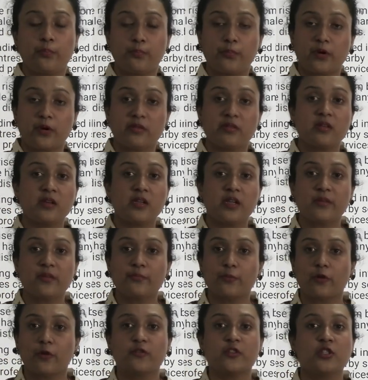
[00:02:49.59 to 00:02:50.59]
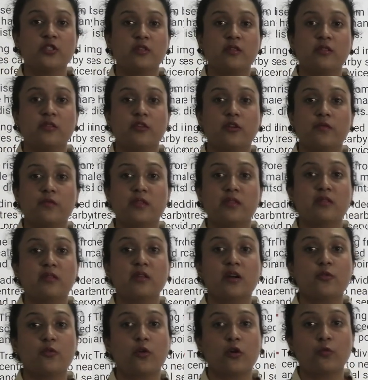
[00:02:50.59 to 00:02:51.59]
personal and professional services
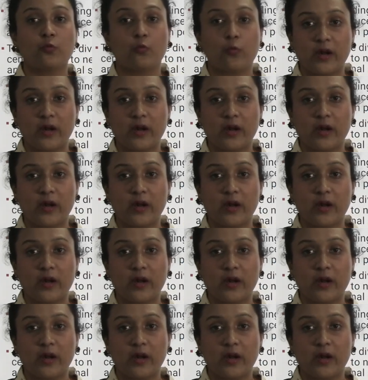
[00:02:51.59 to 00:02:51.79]
are not